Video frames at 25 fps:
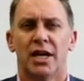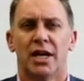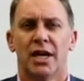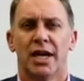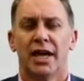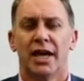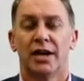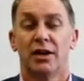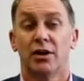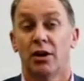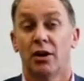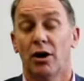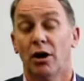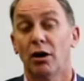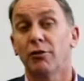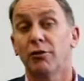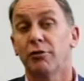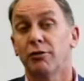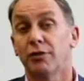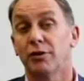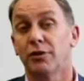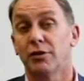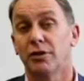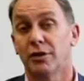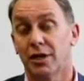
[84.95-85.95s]
And
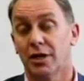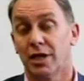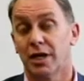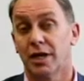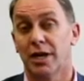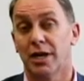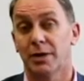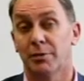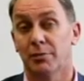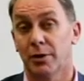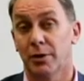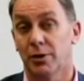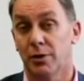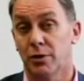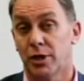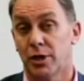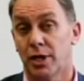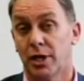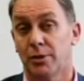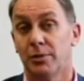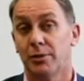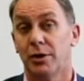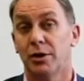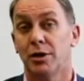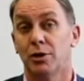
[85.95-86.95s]
often when you
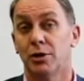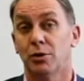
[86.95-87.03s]
come in,